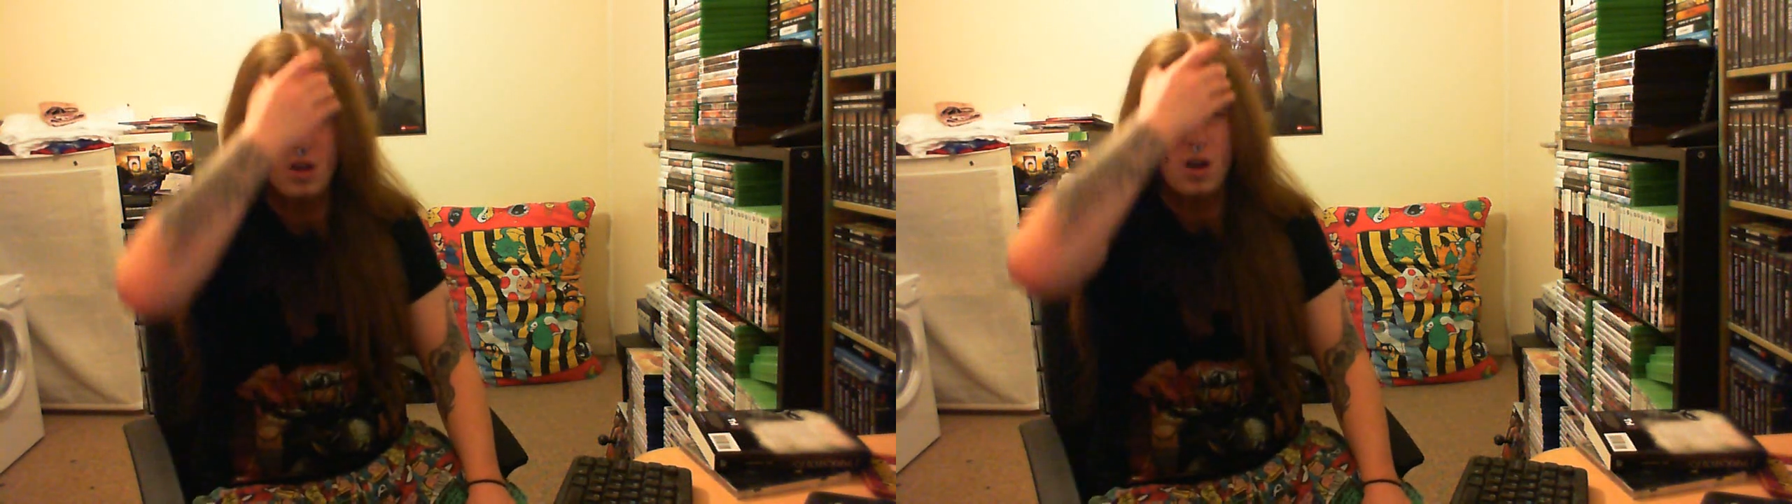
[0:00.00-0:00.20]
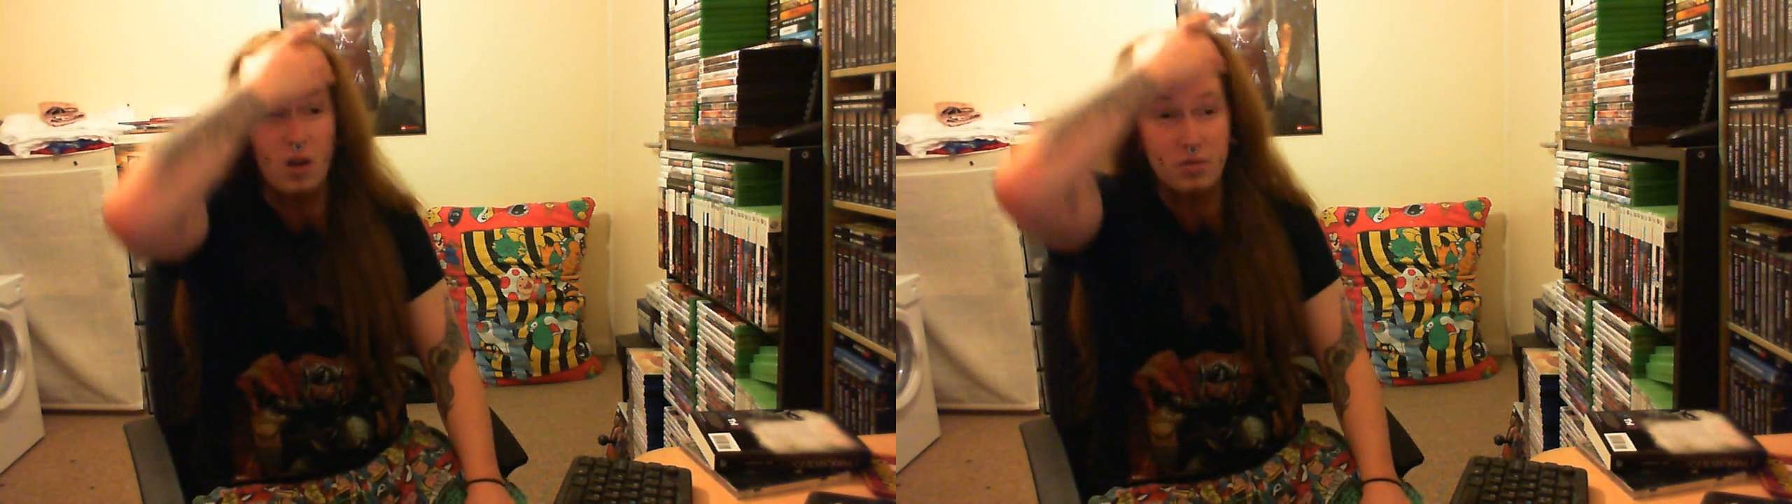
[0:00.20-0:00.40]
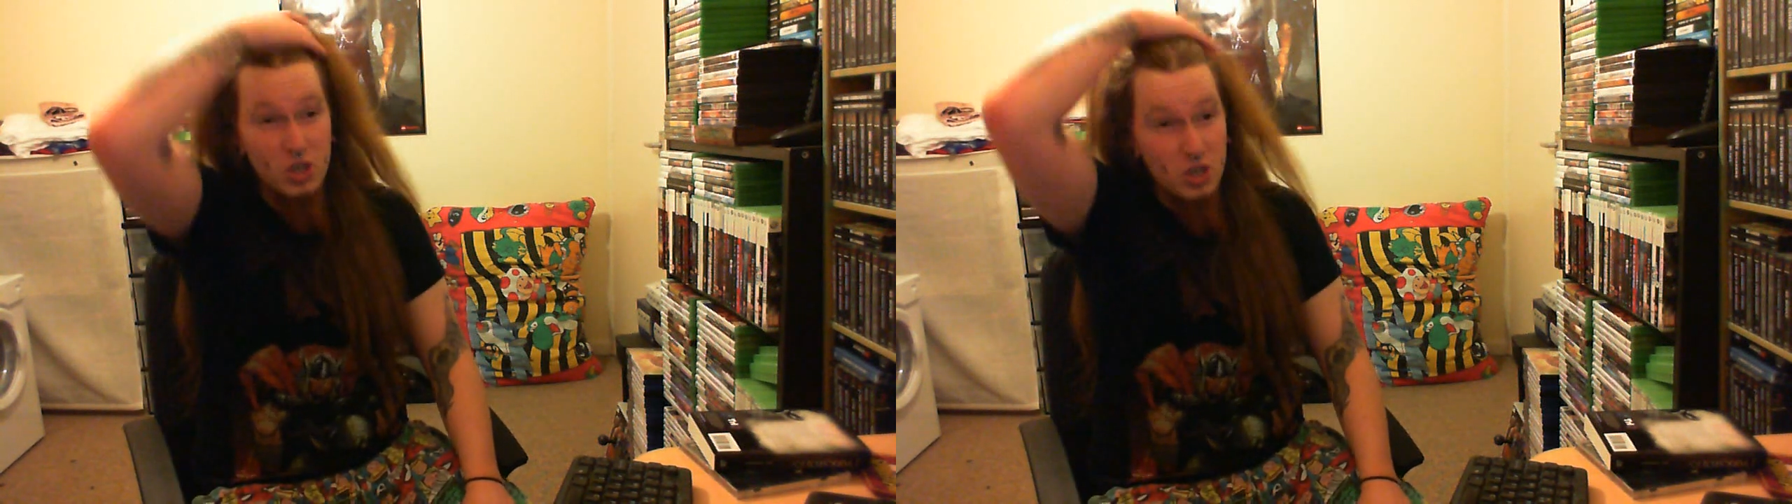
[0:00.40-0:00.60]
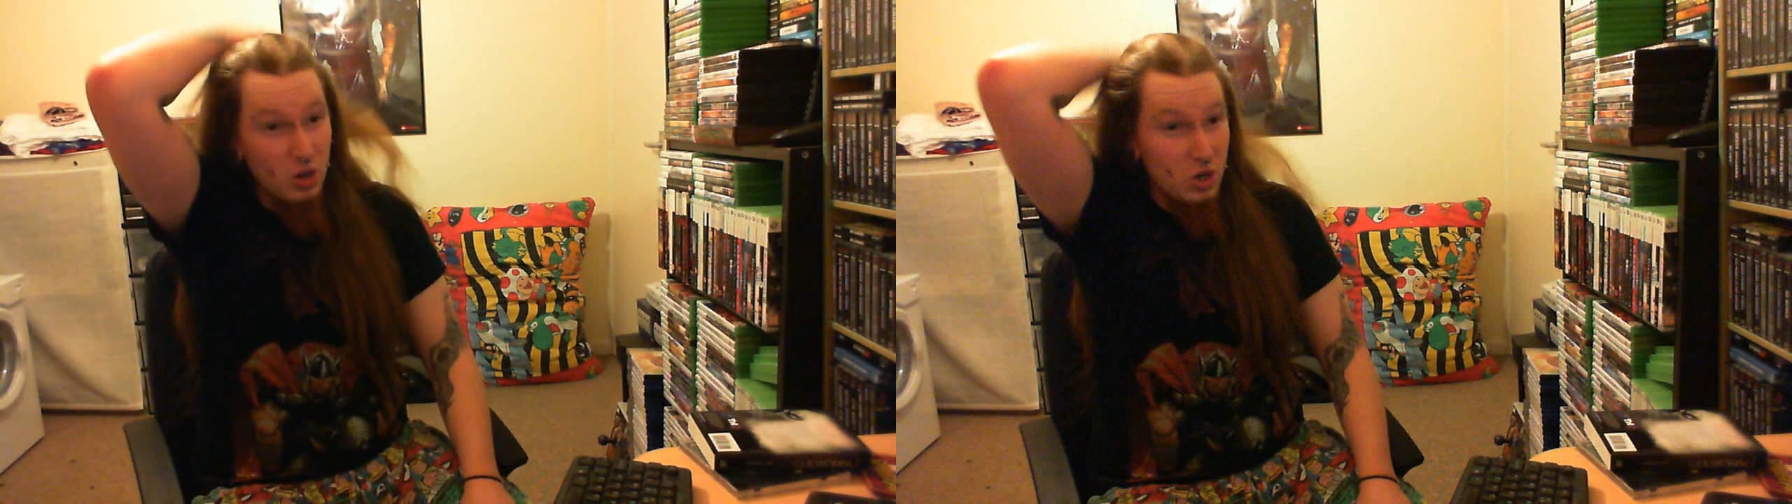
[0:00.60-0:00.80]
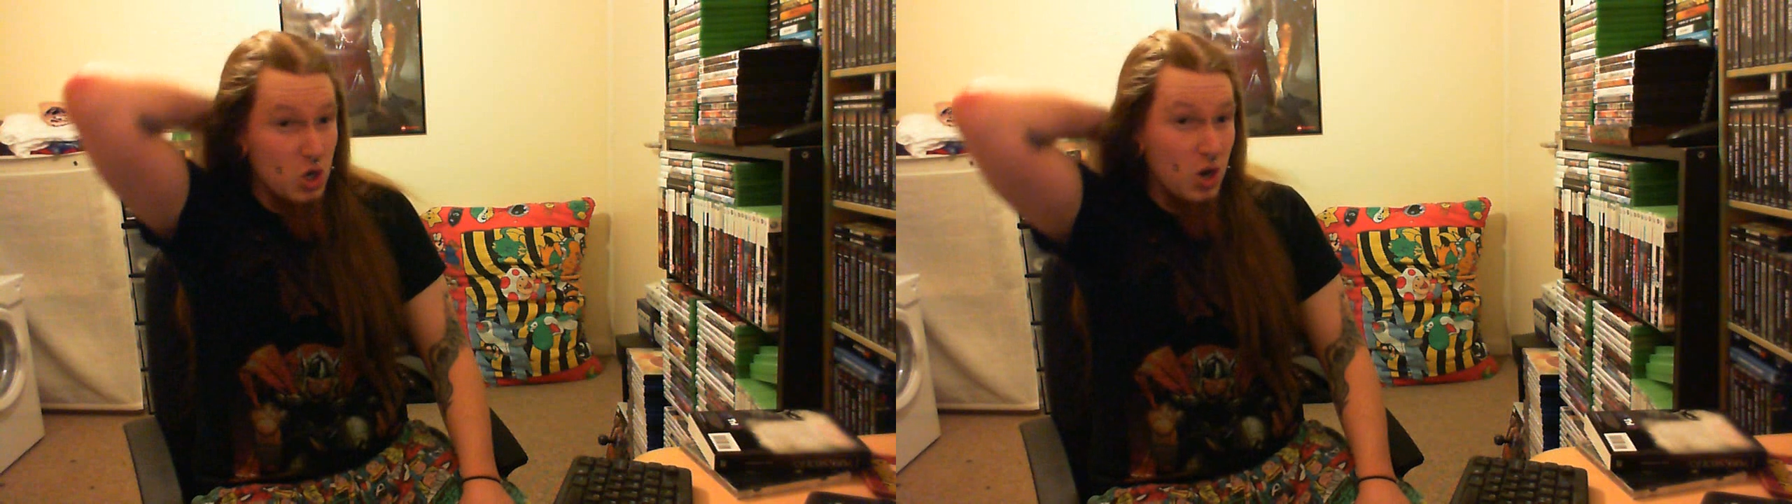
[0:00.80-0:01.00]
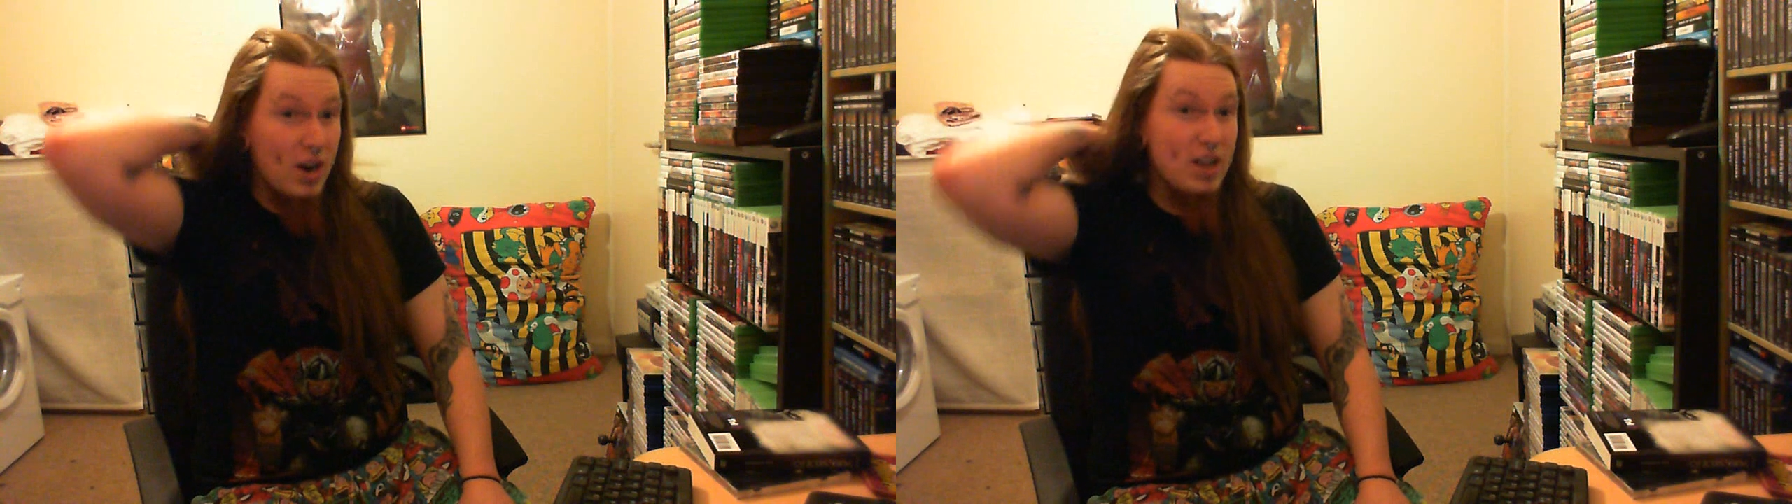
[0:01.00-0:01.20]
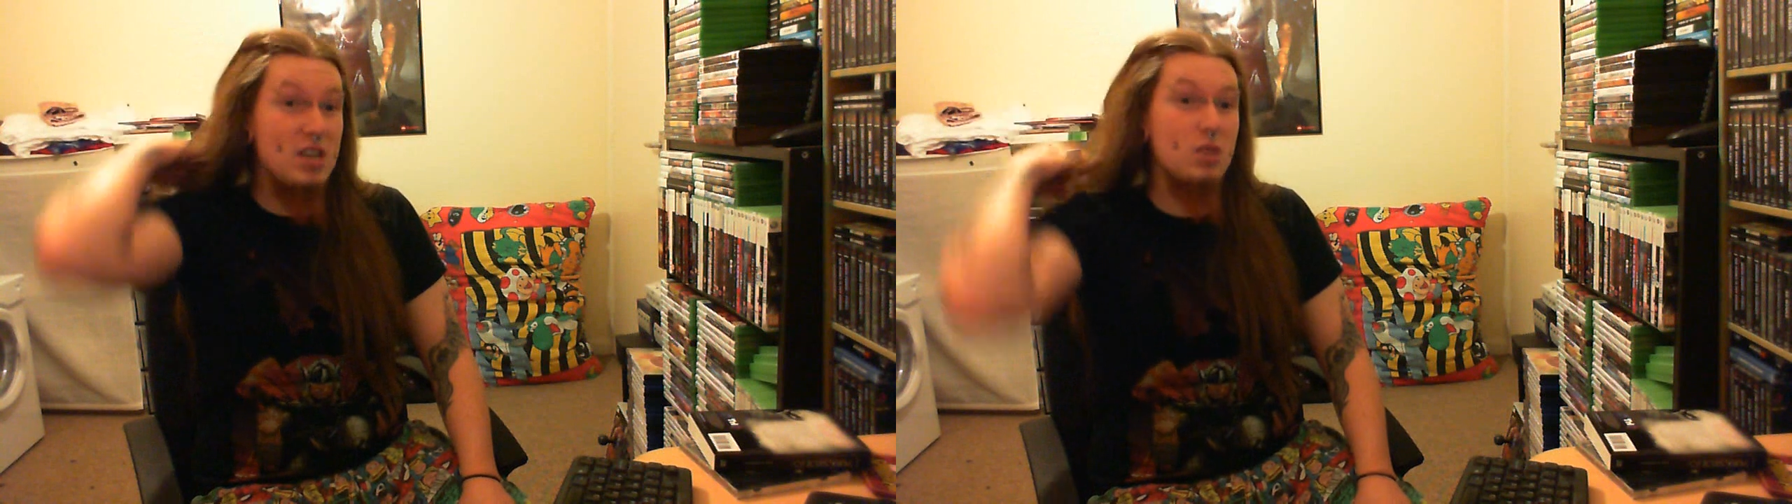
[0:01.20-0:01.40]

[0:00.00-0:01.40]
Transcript: I've just done a trade